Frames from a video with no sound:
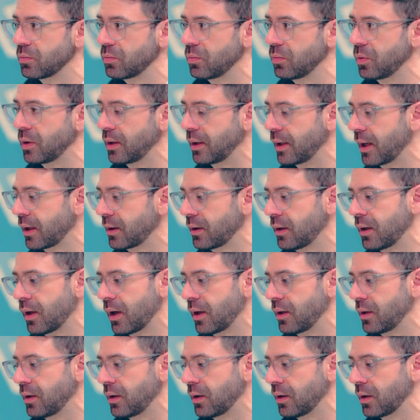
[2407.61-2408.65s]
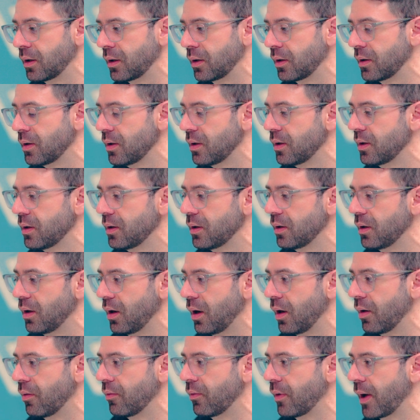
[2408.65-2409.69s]
We liked the idea
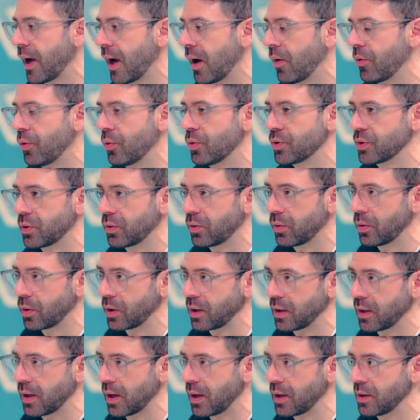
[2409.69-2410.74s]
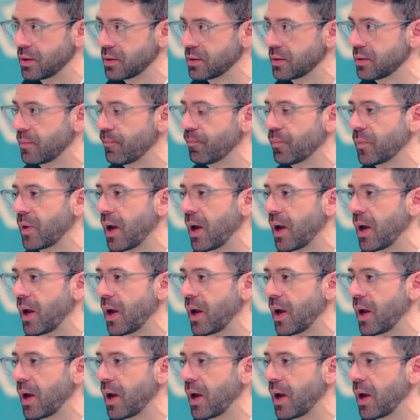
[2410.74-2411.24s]
of how those are organized,